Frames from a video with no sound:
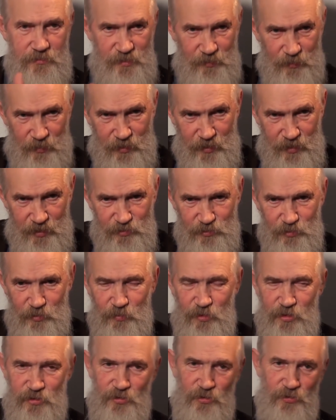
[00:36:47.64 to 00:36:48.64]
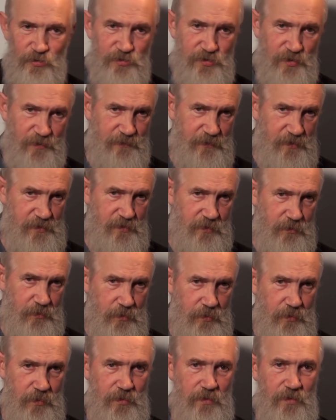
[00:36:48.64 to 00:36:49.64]
And many people are
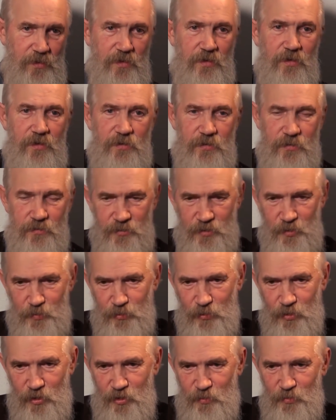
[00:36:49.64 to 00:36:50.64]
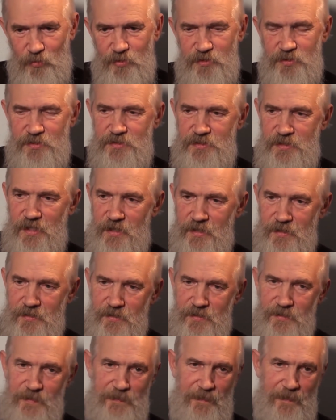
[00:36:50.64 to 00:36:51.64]
familiar with the barrier.
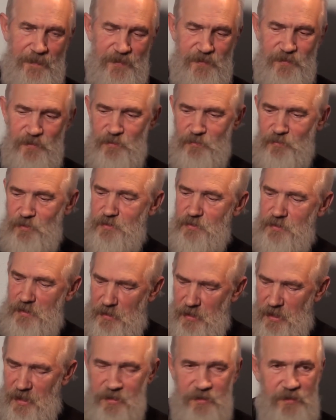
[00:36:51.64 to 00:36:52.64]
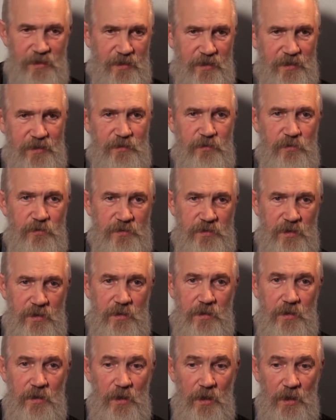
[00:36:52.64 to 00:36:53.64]
Maybe they've taken classes
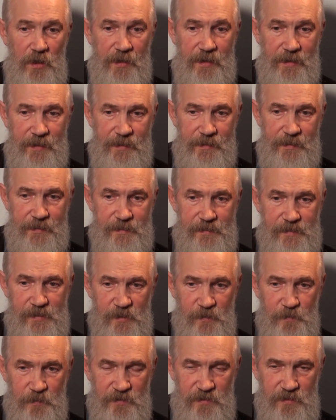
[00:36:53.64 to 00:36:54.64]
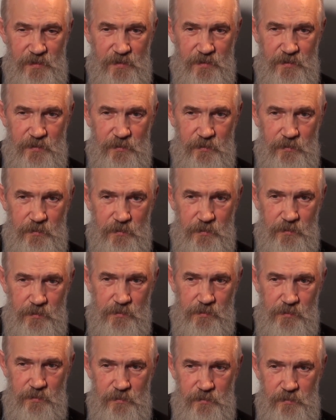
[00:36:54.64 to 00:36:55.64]
and they know about the
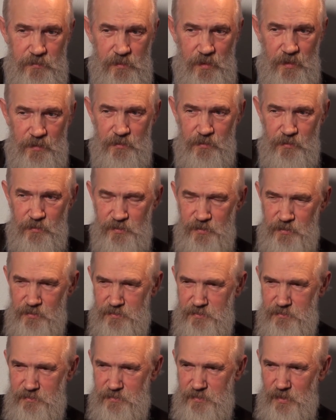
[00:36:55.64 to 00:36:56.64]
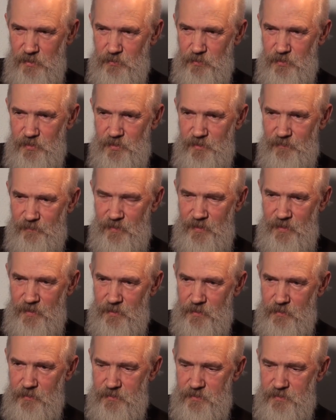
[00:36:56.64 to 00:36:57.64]
energy needed.
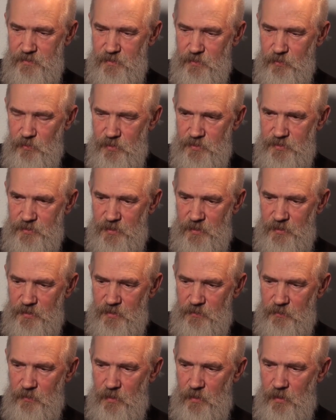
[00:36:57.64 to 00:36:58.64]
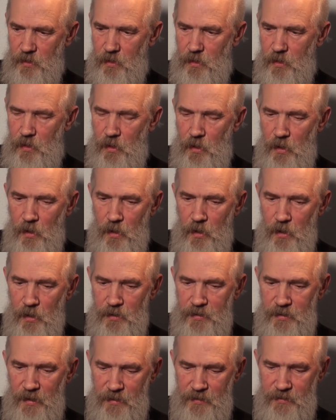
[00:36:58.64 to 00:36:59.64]
There's a rather
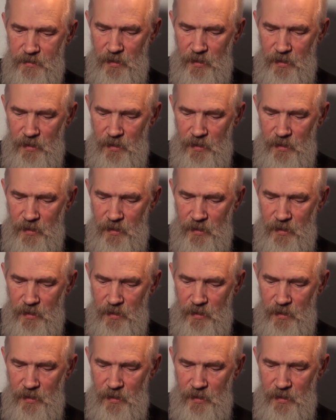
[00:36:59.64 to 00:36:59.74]
complicated